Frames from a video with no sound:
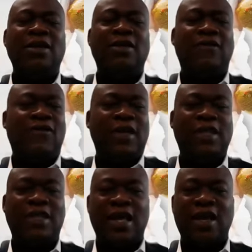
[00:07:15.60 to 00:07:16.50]
the
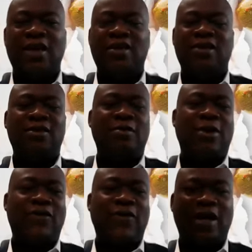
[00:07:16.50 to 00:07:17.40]
fintech,
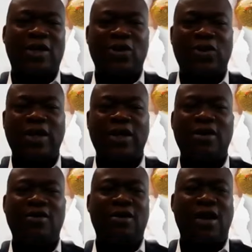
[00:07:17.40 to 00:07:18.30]

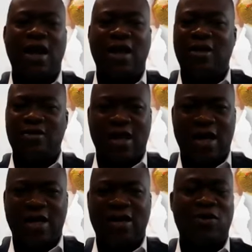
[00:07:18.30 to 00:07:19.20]
manufacturing,
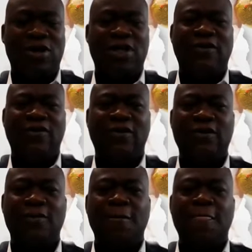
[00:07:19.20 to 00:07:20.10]
and what have
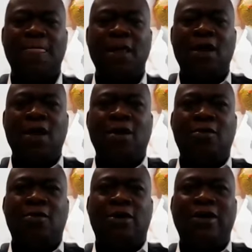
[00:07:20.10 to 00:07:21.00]
you.
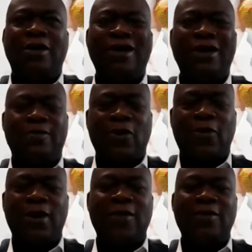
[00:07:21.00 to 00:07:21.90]
But the real
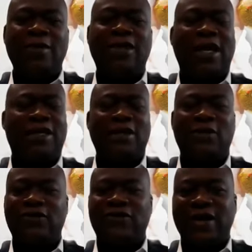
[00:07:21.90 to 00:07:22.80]
problem is
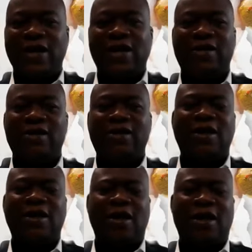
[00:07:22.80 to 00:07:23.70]
access to finance.
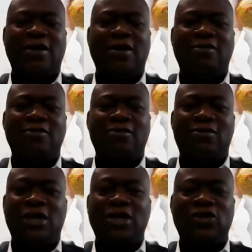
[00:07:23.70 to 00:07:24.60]
And
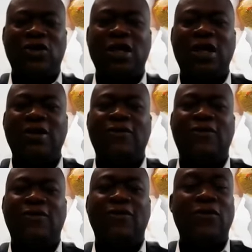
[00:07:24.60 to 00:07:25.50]
traditionally,
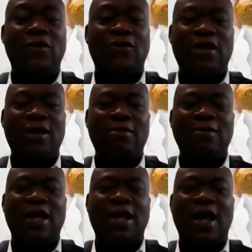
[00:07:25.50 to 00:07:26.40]
for few of
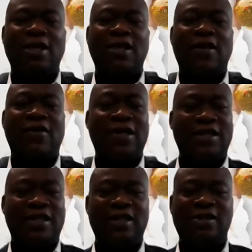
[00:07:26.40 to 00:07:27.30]
them that have
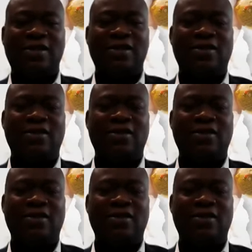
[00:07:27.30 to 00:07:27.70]
access,